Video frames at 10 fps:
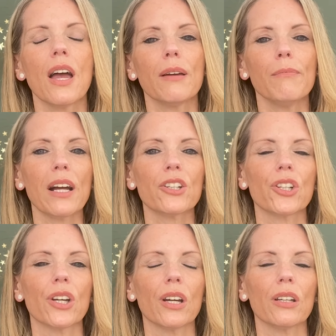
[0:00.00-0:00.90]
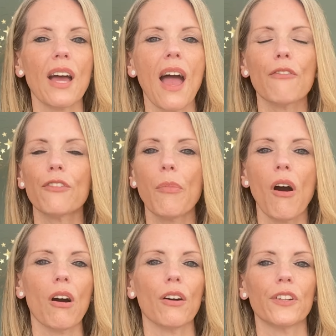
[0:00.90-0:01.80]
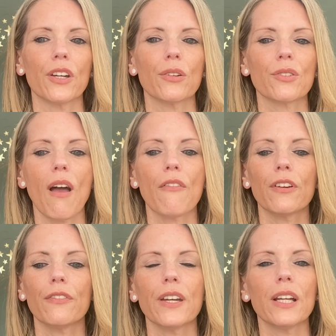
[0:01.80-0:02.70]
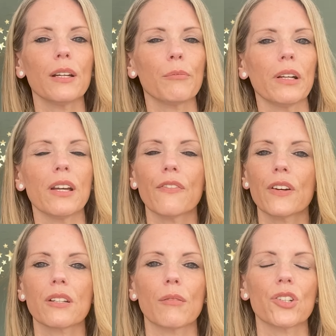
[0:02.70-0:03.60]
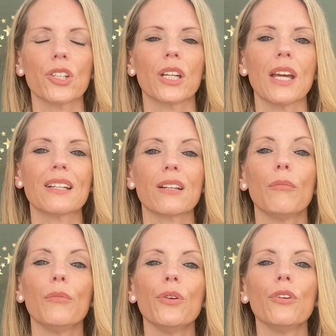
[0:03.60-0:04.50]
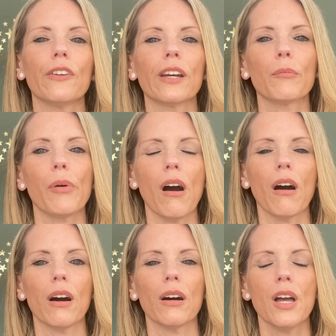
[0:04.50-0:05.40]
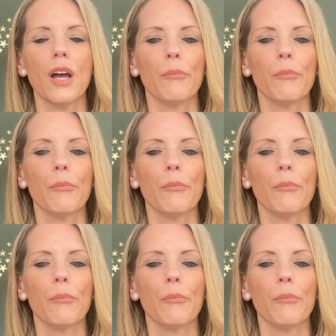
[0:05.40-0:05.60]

Imagine every part of you, so every feeling, belief, assumption is a moving part,